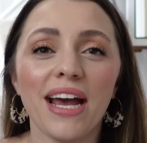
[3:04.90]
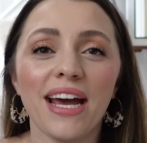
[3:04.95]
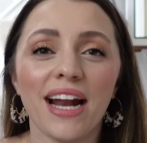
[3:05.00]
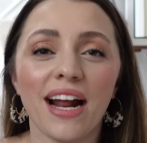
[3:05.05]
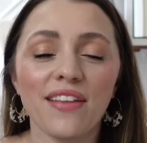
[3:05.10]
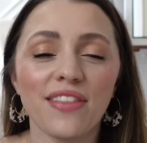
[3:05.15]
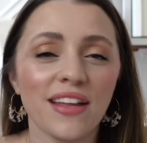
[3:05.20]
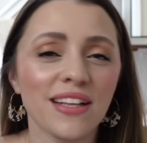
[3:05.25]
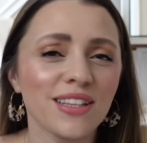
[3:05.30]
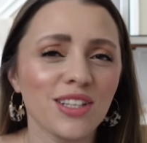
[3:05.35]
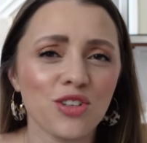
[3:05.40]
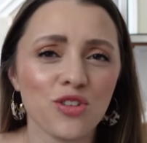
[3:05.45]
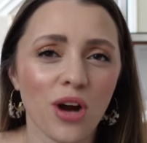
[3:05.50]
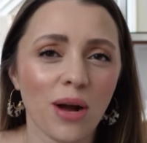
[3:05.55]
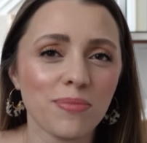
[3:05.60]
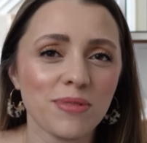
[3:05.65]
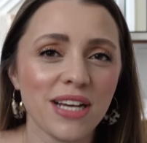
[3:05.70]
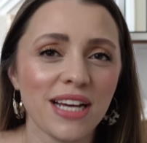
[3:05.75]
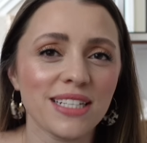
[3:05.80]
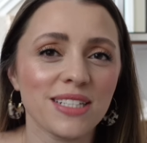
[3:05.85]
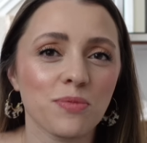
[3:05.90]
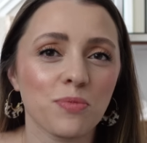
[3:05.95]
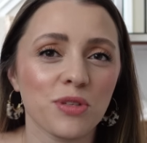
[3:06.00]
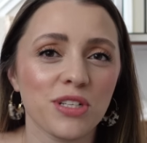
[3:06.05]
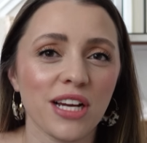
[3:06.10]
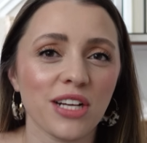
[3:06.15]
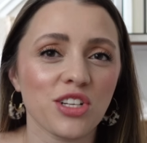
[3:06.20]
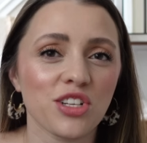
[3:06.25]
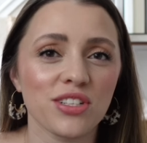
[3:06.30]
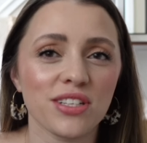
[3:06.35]
And I think the drop test
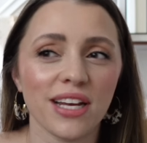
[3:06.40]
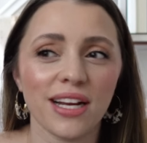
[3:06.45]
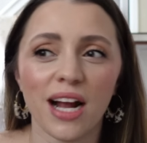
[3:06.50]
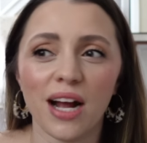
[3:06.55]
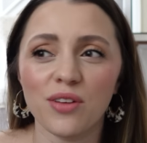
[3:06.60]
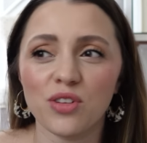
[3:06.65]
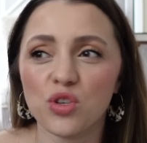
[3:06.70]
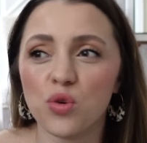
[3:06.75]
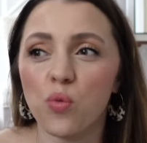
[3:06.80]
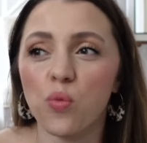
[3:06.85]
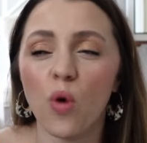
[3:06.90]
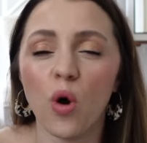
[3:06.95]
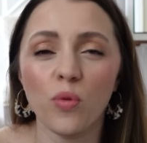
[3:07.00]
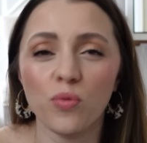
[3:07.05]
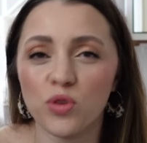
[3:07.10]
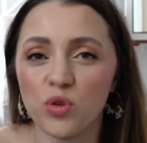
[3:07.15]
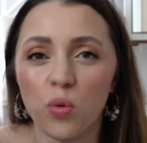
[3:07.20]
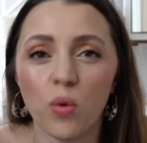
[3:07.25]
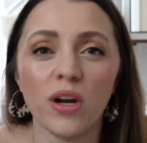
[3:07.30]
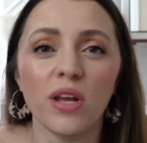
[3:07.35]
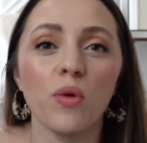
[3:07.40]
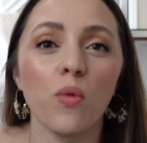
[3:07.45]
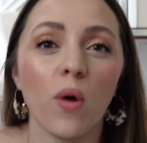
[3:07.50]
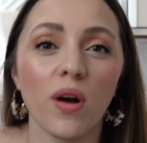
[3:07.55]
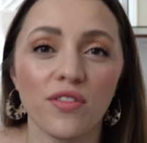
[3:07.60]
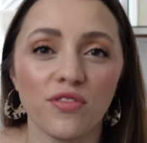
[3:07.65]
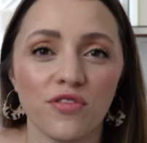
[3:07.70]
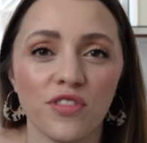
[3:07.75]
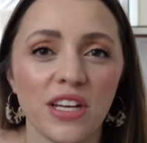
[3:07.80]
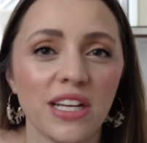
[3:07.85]
protection's like
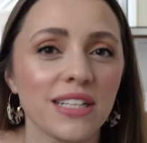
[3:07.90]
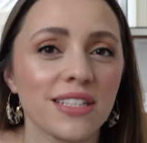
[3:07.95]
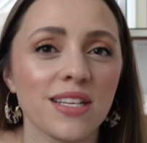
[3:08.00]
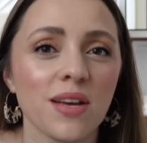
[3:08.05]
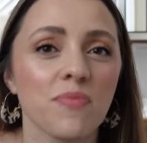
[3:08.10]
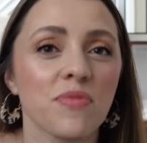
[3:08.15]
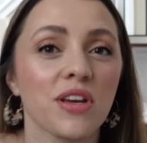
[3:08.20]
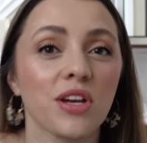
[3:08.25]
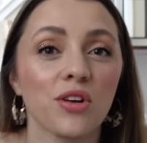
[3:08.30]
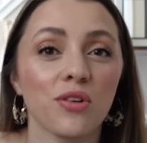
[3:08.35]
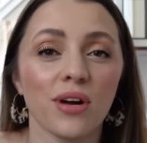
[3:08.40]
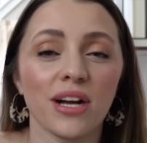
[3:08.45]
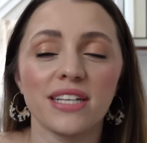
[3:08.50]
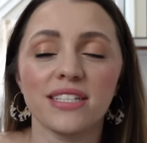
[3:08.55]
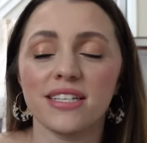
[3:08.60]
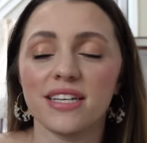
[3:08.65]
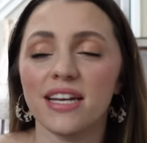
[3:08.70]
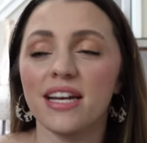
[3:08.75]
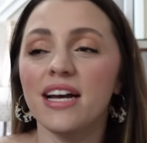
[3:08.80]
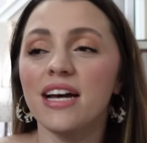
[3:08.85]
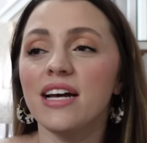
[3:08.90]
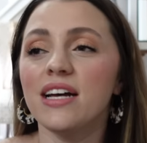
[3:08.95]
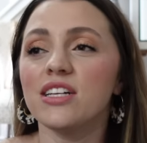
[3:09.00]
twenty-one feet. It's something crazy.